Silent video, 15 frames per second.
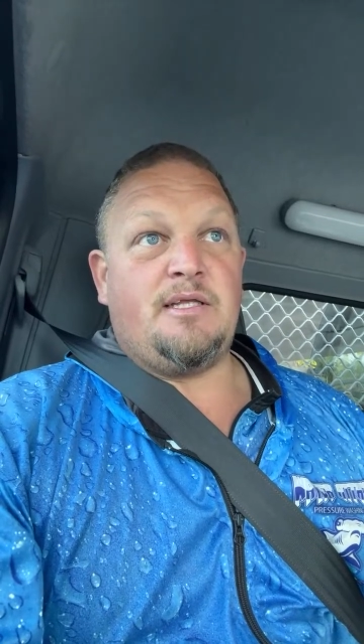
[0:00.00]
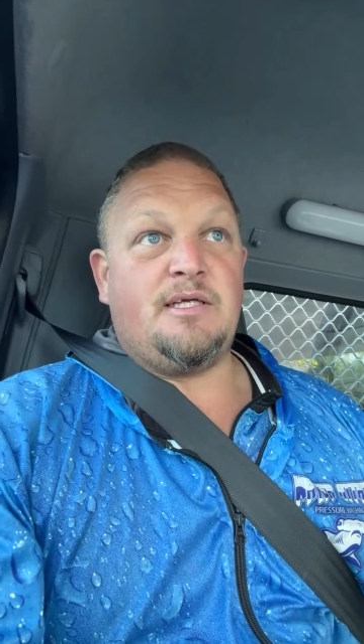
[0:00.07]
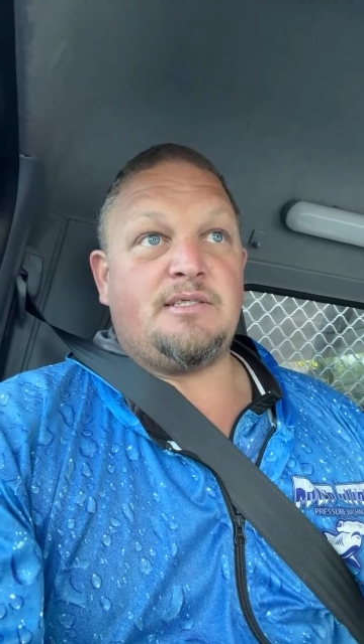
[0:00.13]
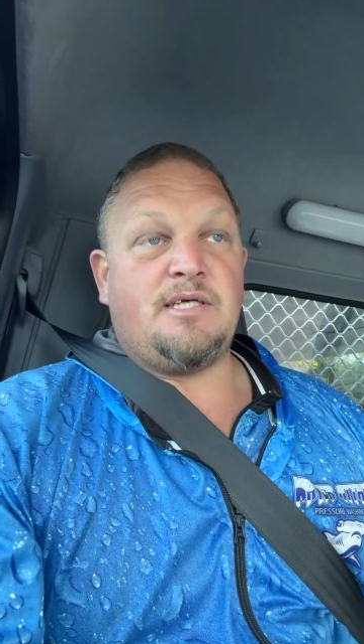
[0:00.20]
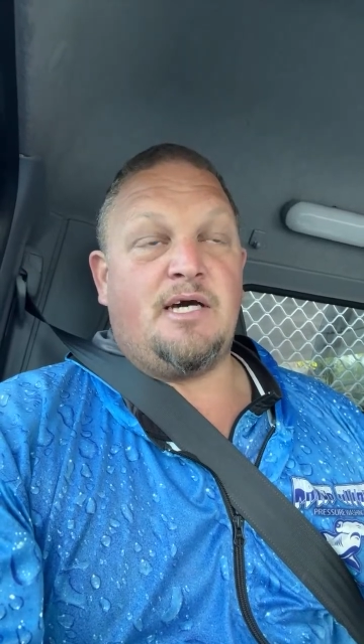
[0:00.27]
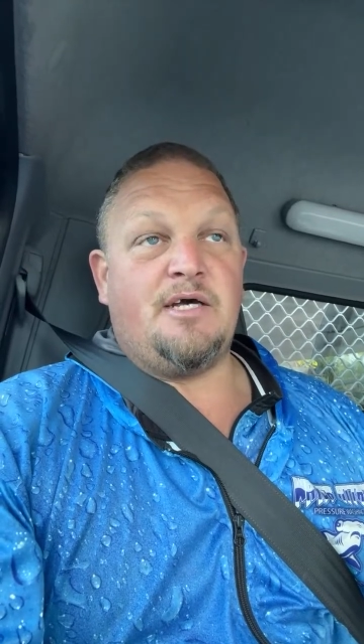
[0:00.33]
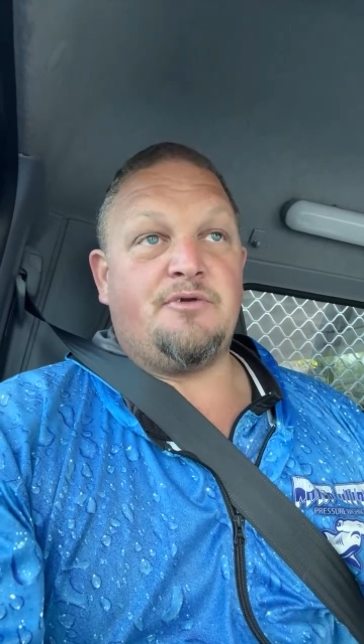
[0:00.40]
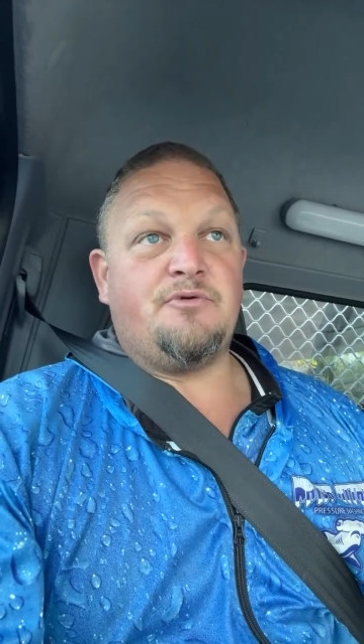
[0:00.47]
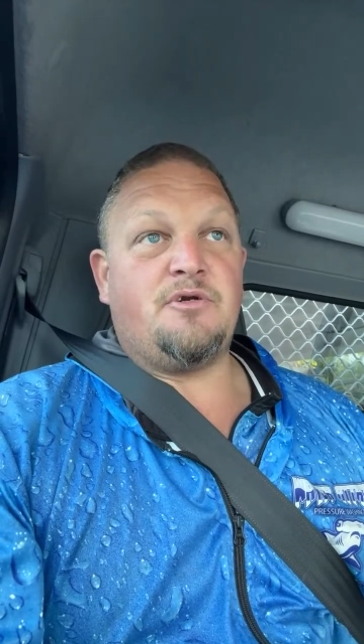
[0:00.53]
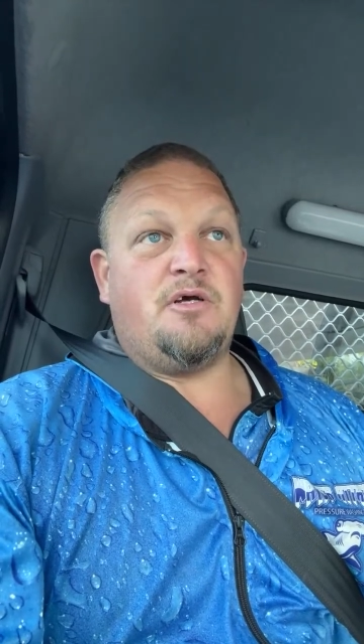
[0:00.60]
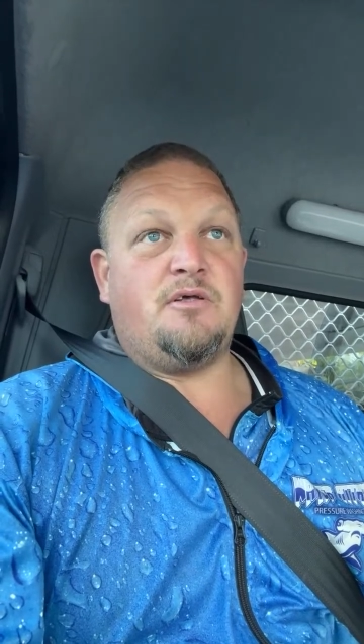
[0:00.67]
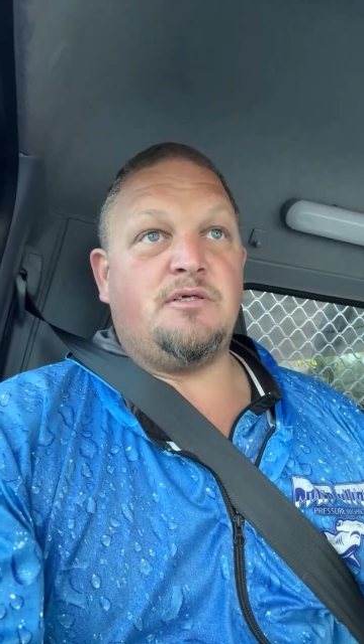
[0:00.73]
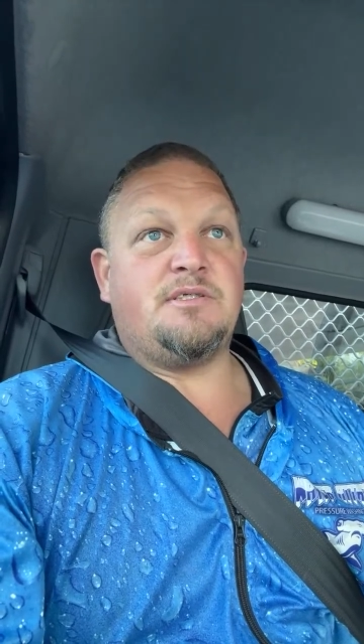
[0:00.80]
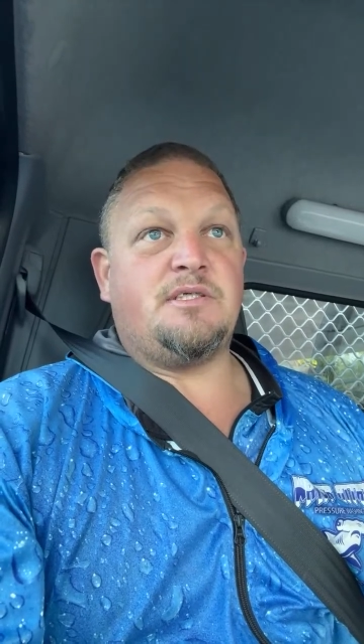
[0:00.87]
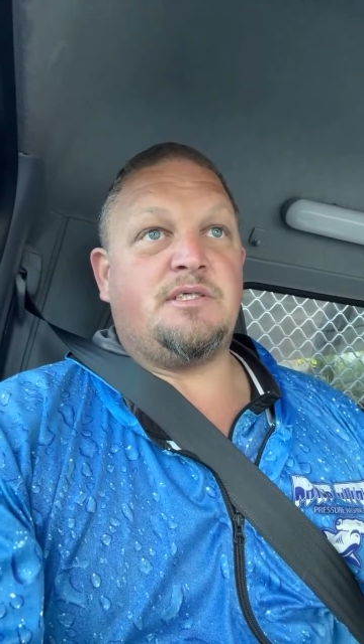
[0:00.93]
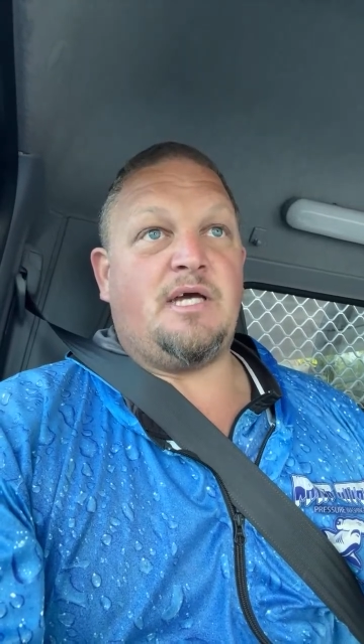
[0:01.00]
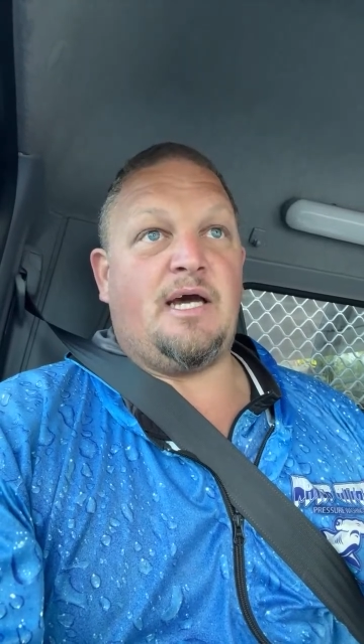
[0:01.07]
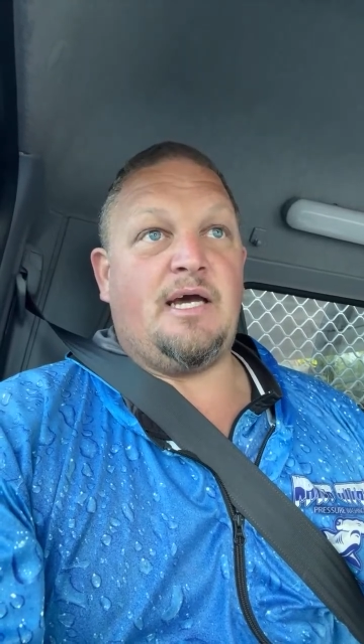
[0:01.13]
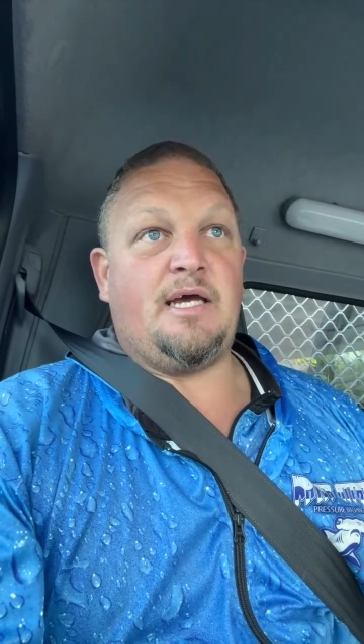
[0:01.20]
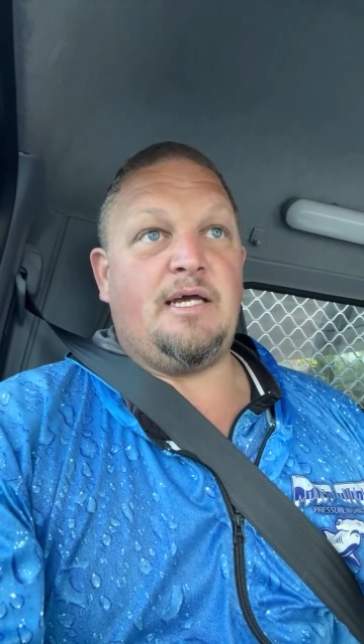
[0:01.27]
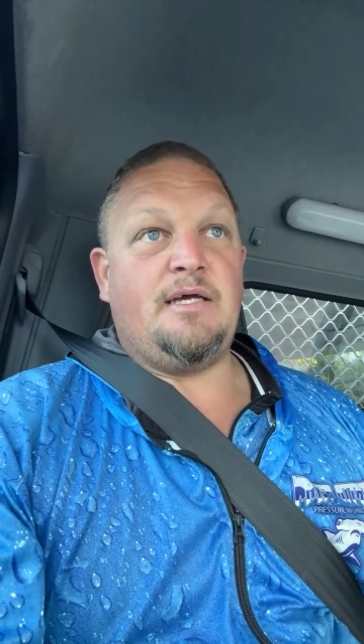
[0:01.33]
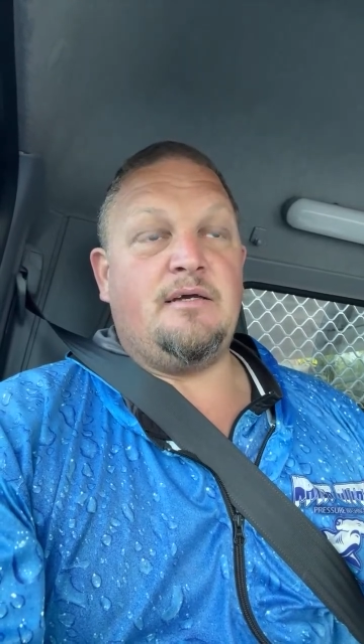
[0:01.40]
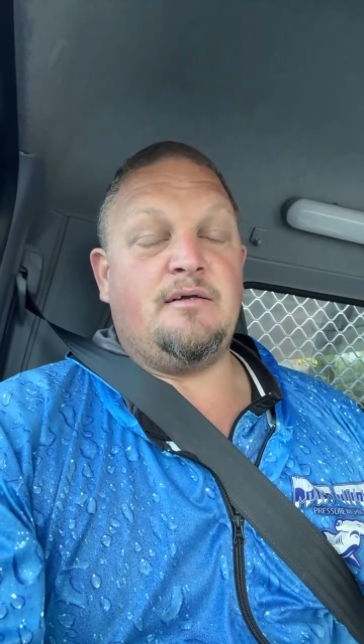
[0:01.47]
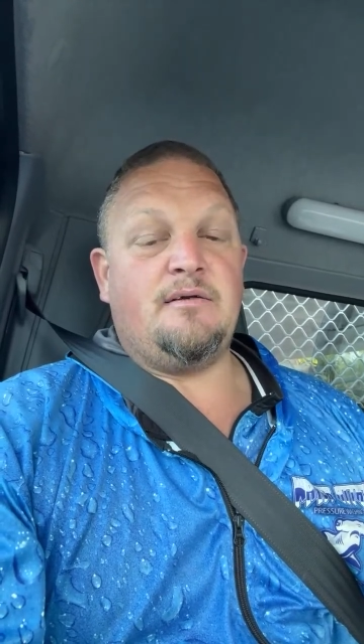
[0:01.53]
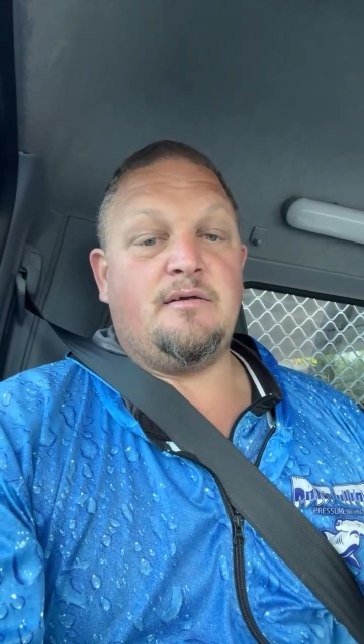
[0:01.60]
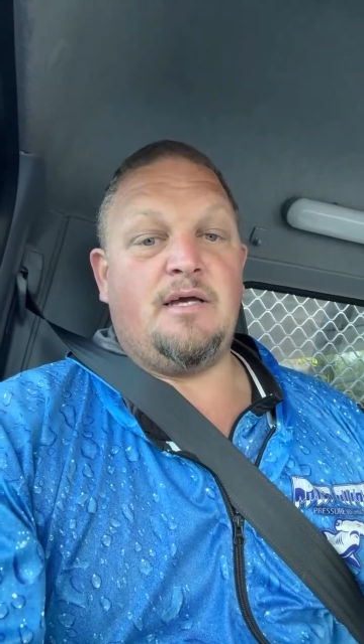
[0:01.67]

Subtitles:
That's $100 a day,